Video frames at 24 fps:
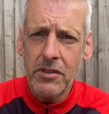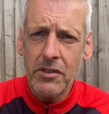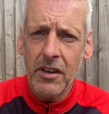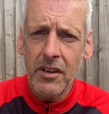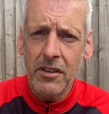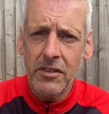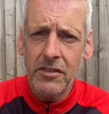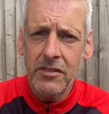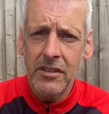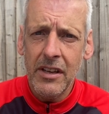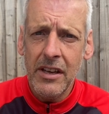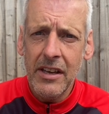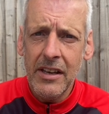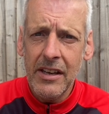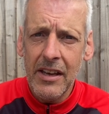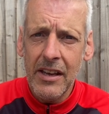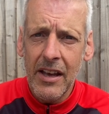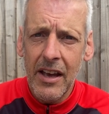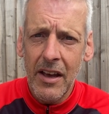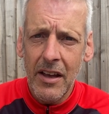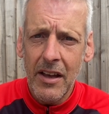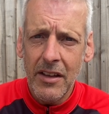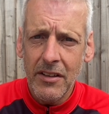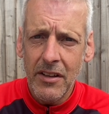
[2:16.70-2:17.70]
going to see,
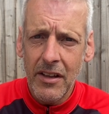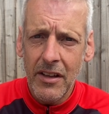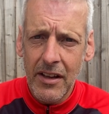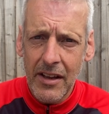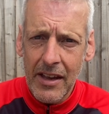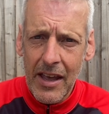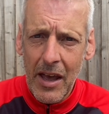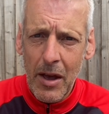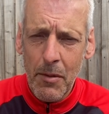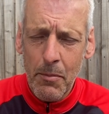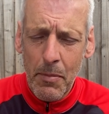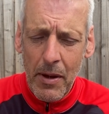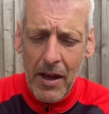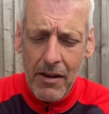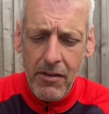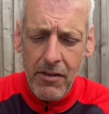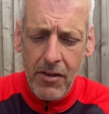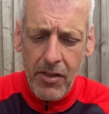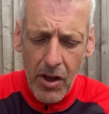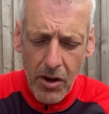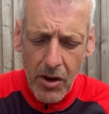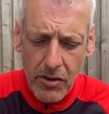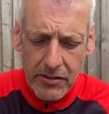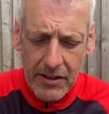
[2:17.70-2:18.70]
get a pair of
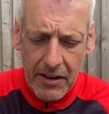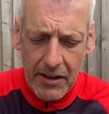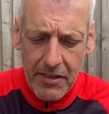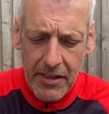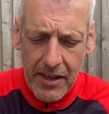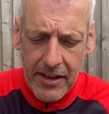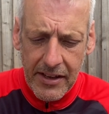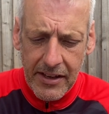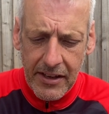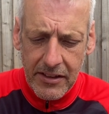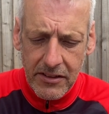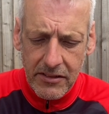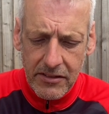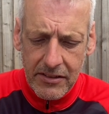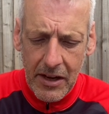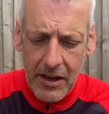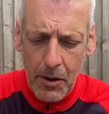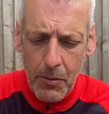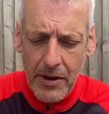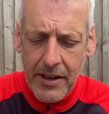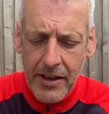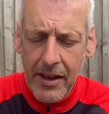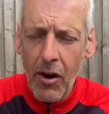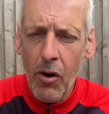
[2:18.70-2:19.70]
those, I think, and see
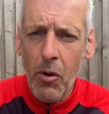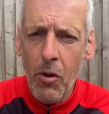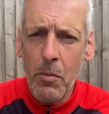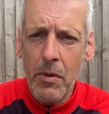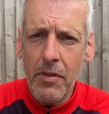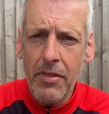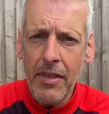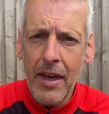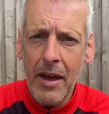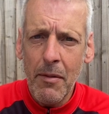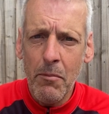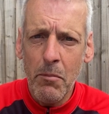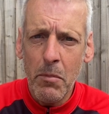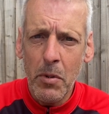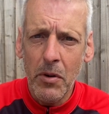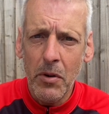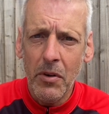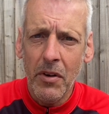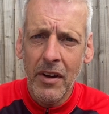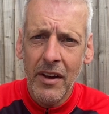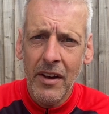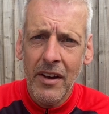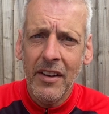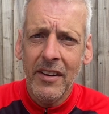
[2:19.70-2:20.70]
how I get on with them. But
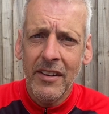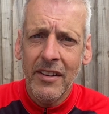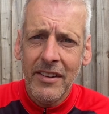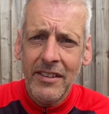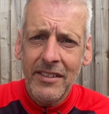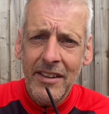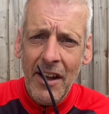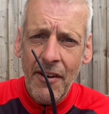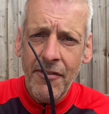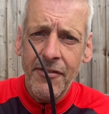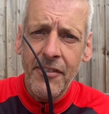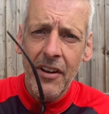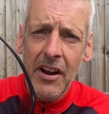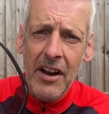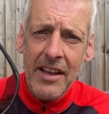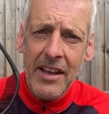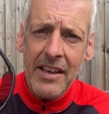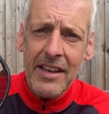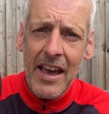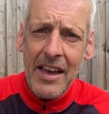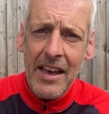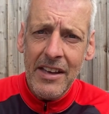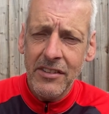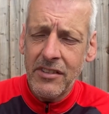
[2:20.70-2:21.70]
definitely
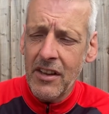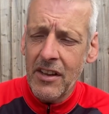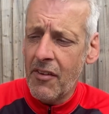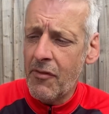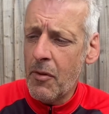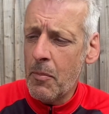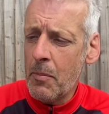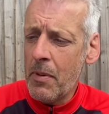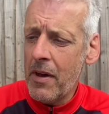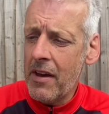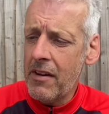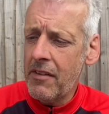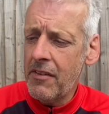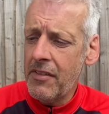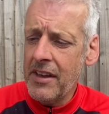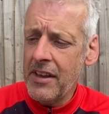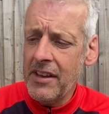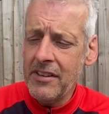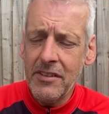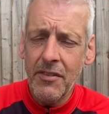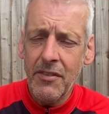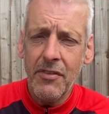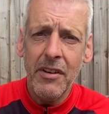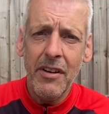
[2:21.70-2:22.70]
get yourself a pair of
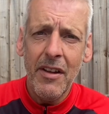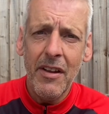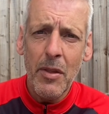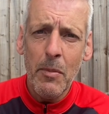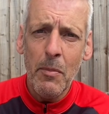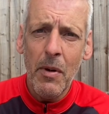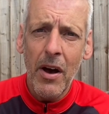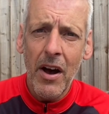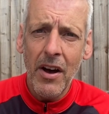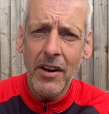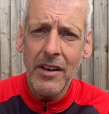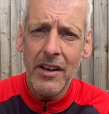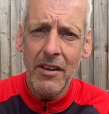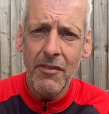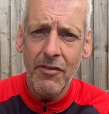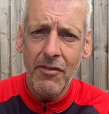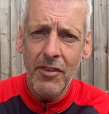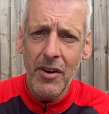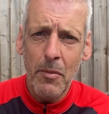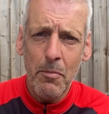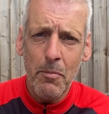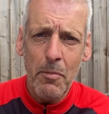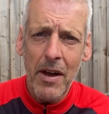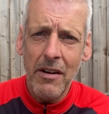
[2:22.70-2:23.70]
these if you're in the market
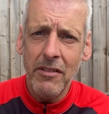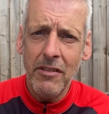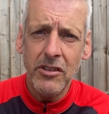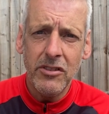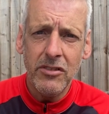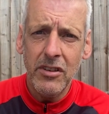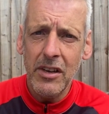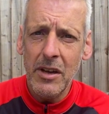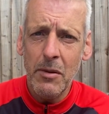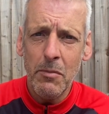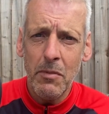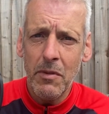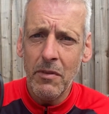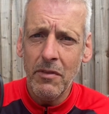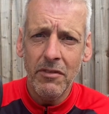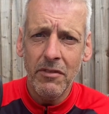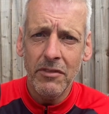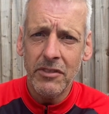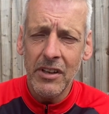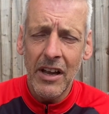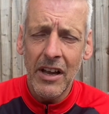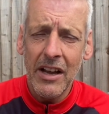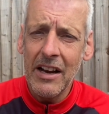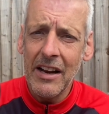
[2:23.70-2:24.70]
for a pair of cheap
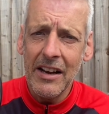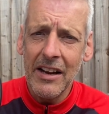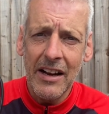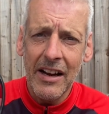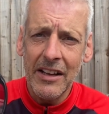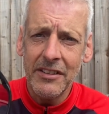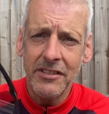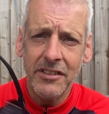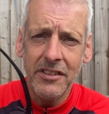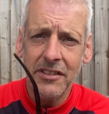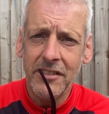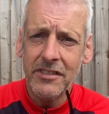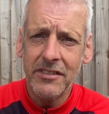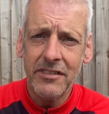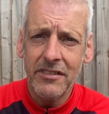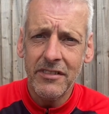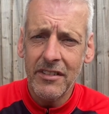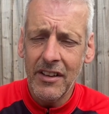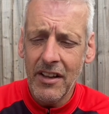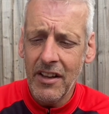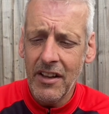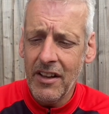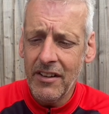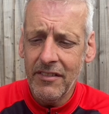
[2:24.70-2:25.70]
cycling glasses.
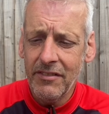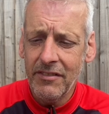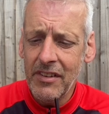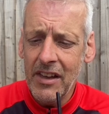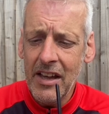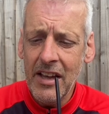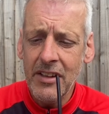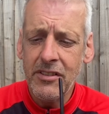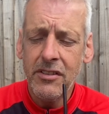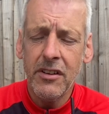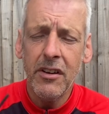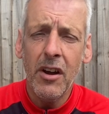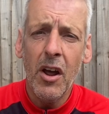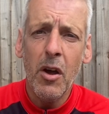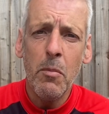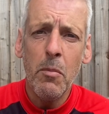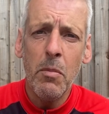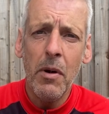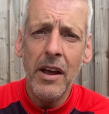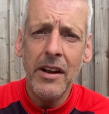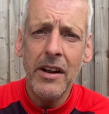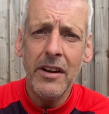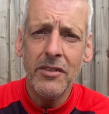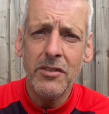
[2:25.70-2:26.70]
It's a
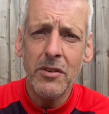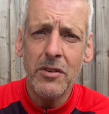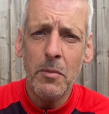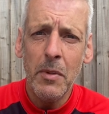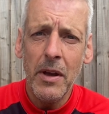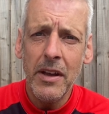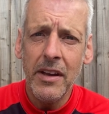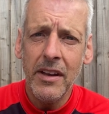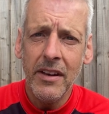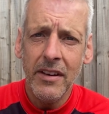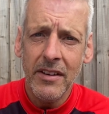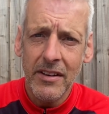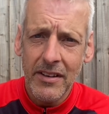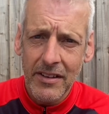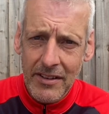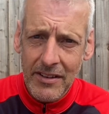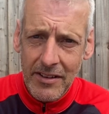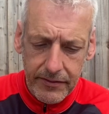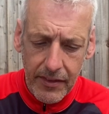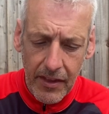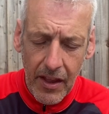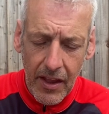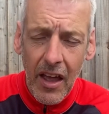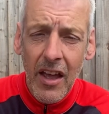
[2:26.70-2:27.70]
no-brainer to me.
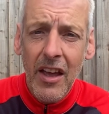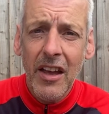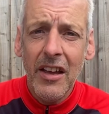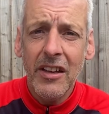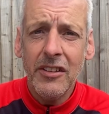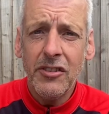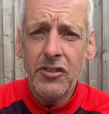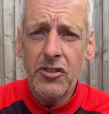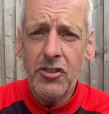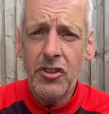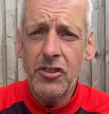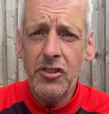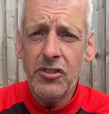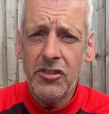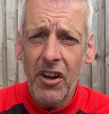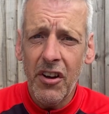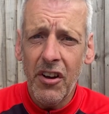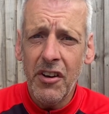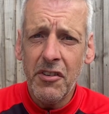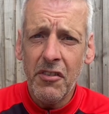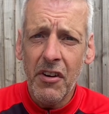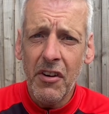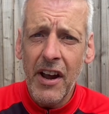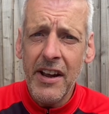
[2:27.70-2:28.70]
It's just
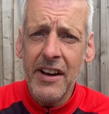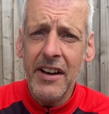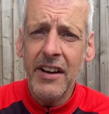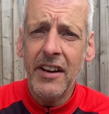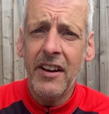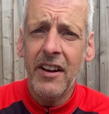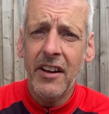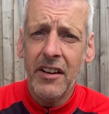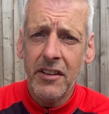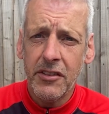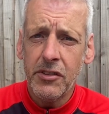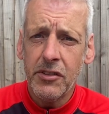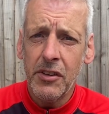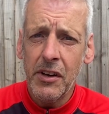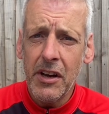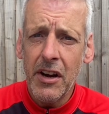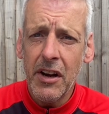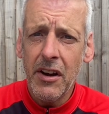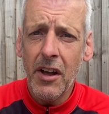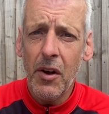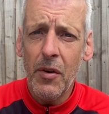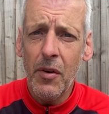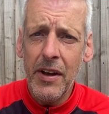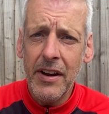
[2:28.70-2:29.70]
started raining, so I'm going
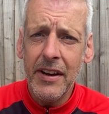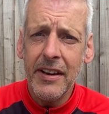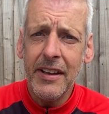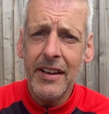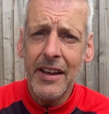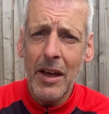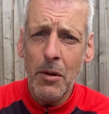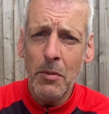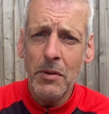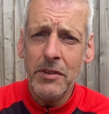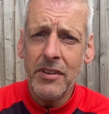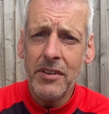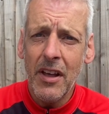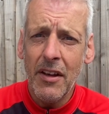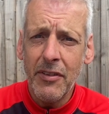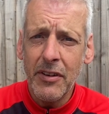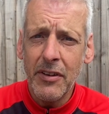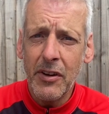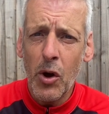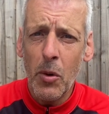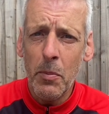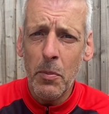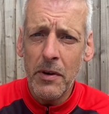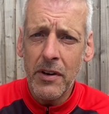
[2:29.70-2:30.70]
to go in, get myself a
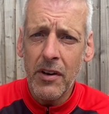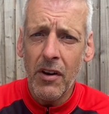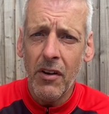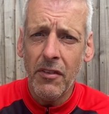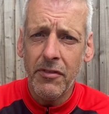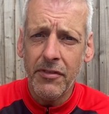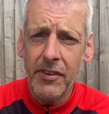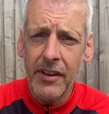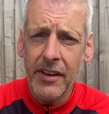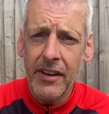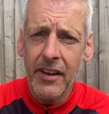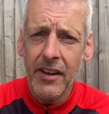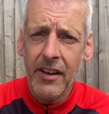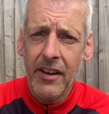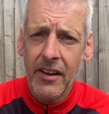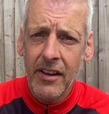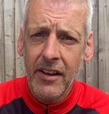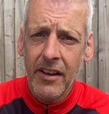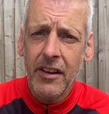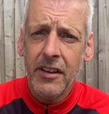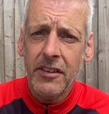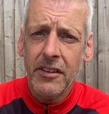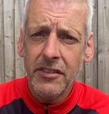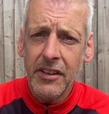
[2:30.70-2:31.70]
cup of coffee.
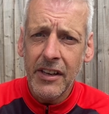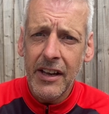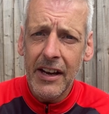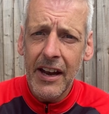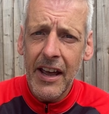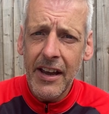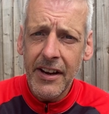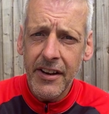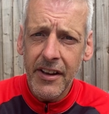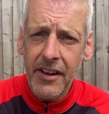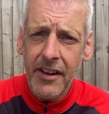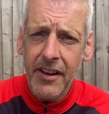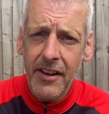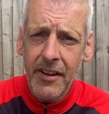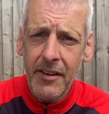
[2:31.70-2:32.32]
See you later.